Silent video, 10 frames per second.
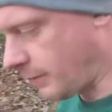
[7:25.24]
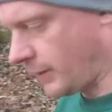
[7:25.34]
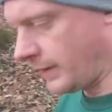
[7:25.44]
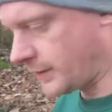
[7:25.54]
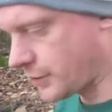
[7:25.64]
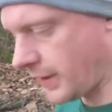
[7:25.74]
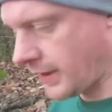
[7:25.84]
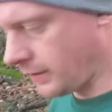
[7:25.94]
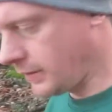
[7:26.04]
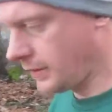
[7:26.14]
point in the
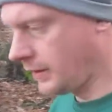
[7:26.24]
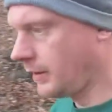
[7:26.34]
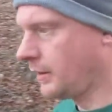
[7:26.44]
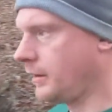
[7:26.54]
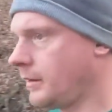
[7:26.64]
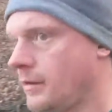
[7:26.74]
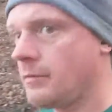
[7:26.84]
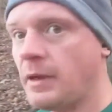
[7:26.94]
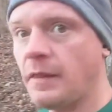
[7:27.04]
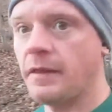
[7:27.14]
trail.
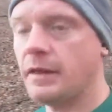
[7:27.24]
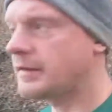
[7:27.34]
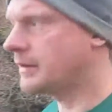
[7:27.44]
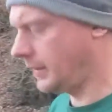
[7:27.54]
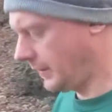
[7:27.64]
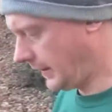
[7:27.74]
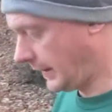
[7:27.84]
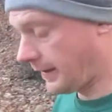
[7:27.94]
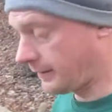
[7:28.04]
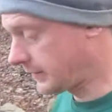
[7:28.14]
But this, and I'll have to